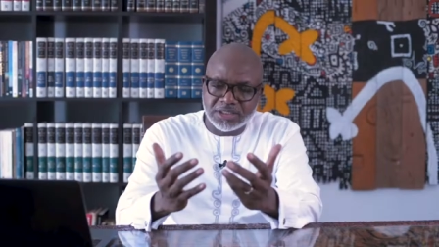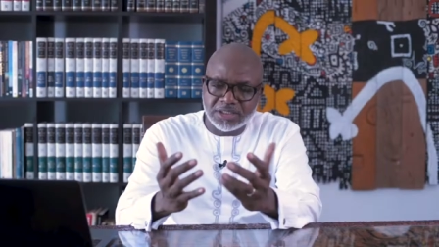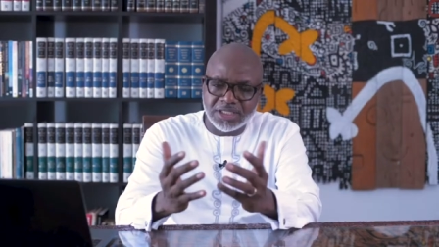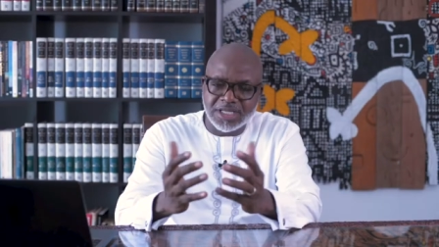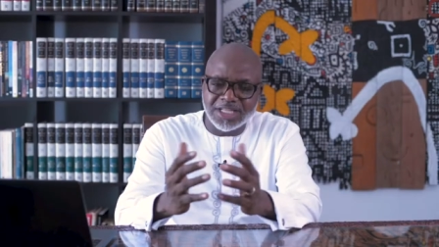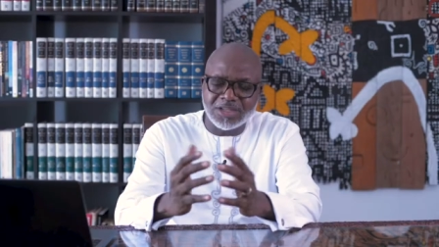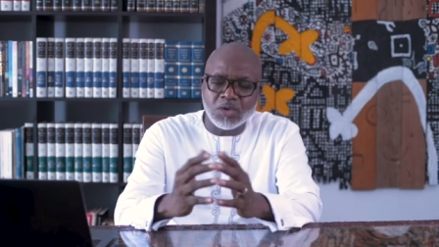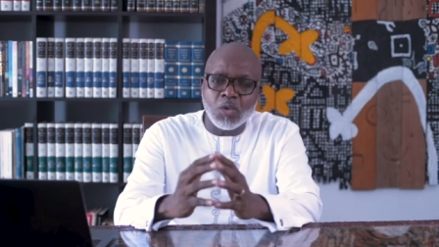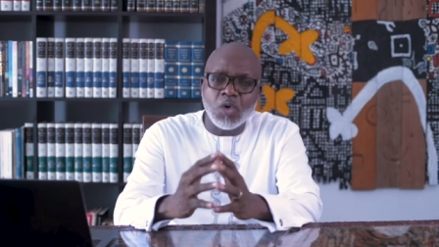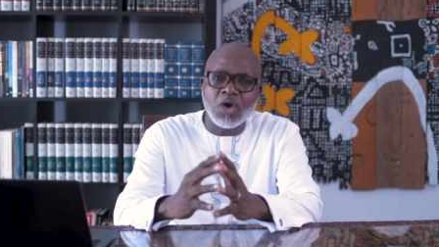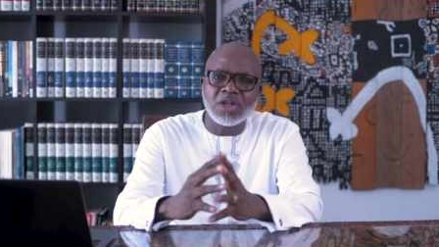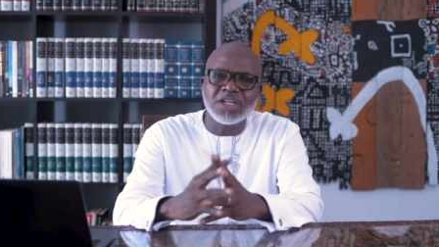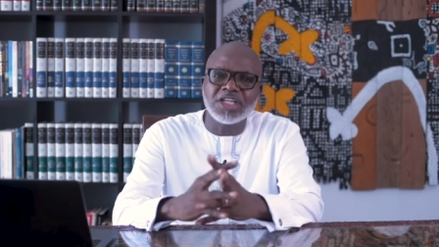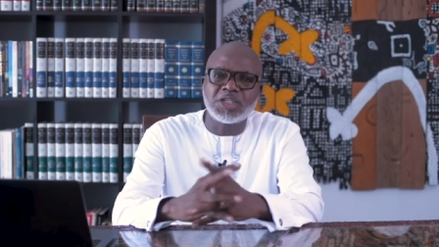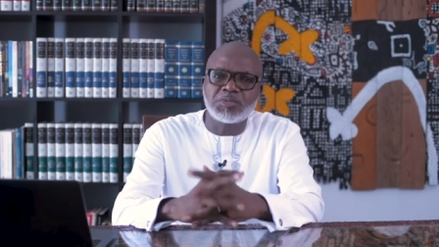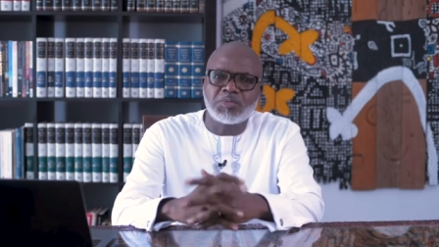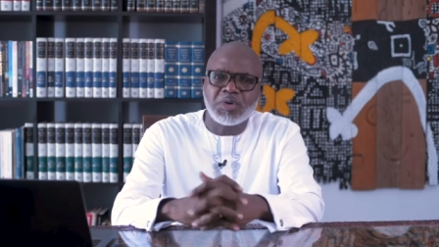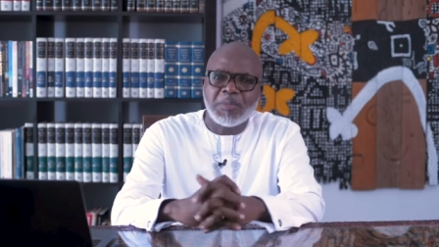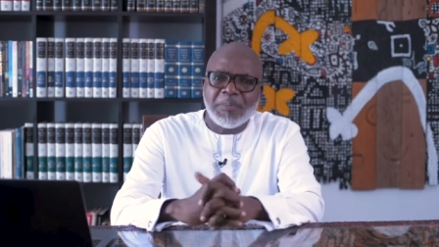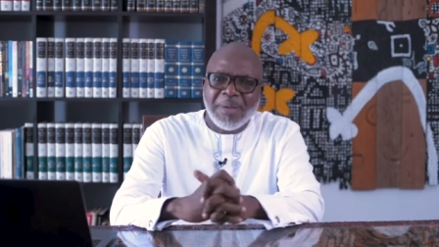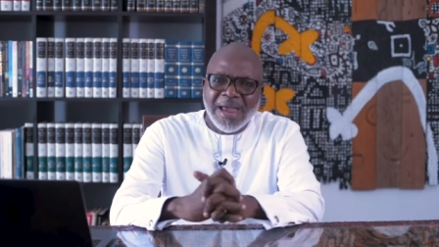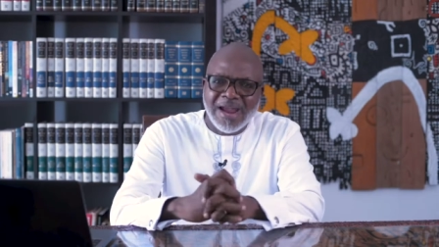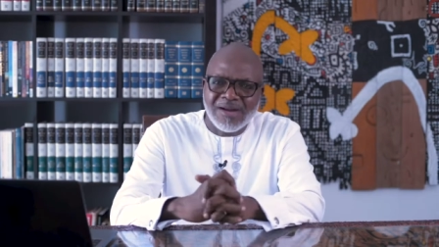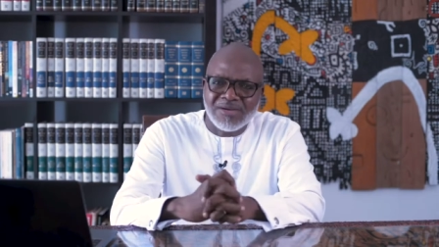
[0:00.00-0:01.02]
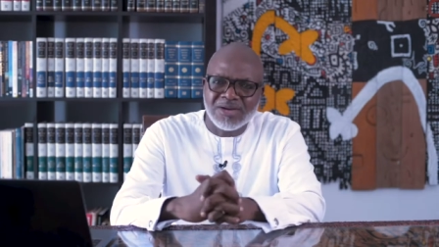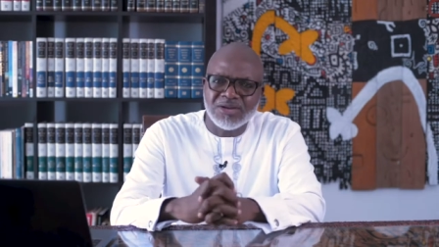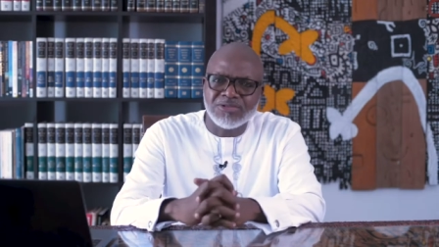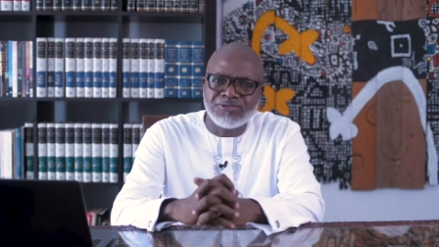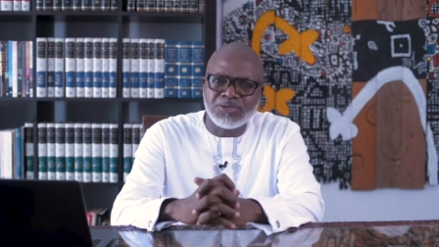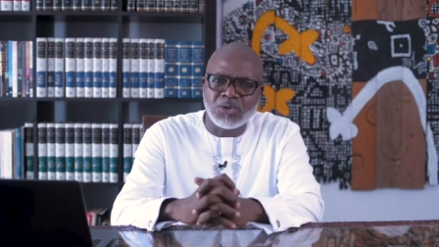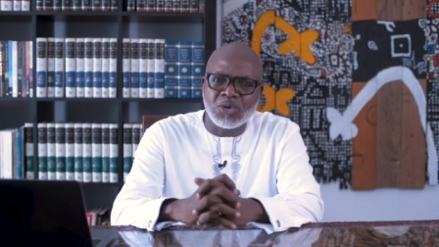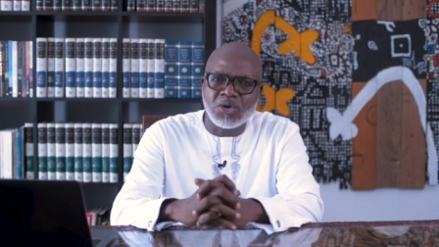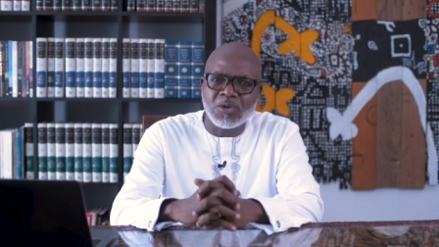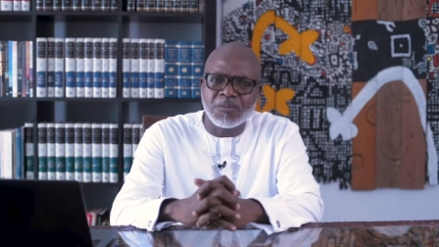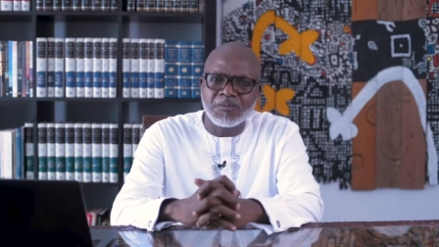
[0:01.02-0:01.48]
that the world is preparing
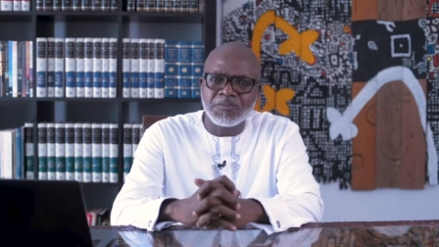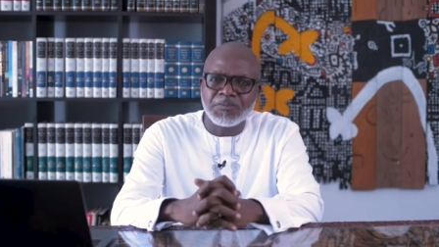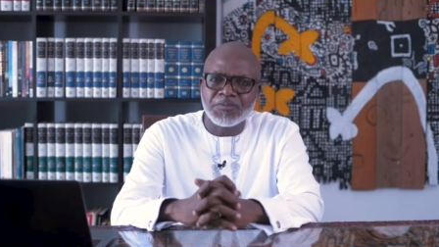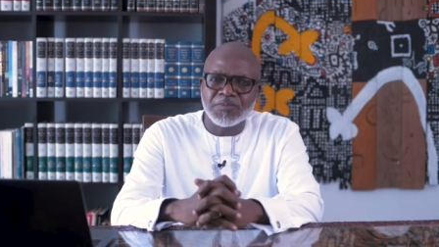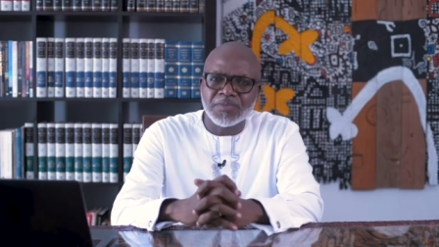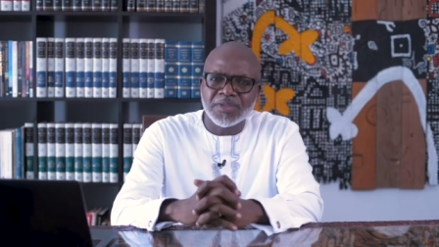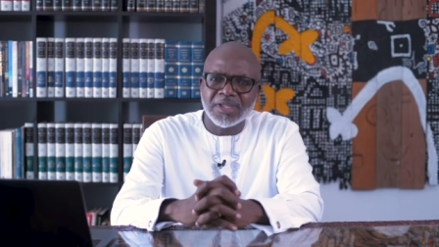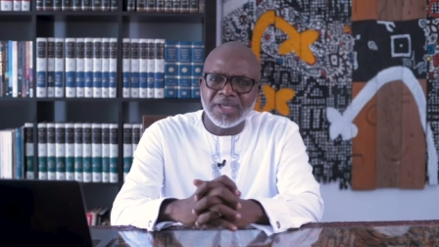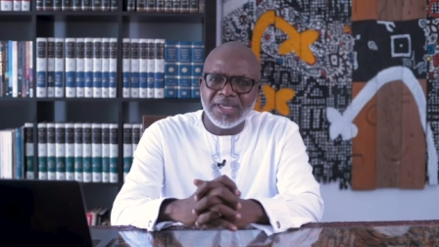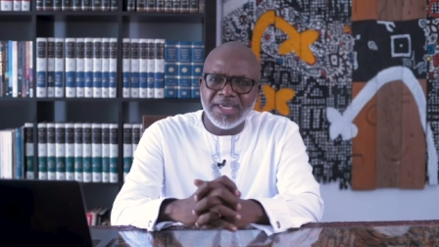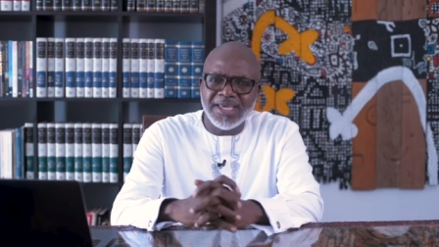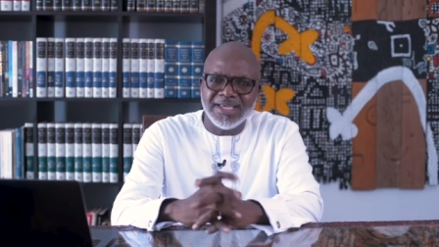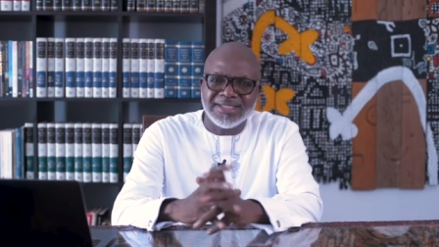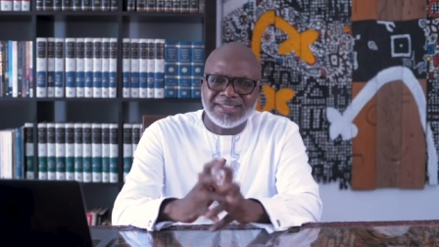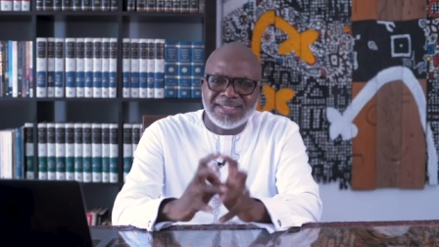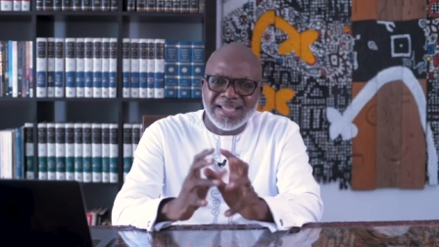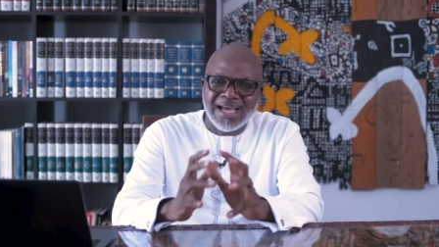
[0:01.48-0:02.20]
for is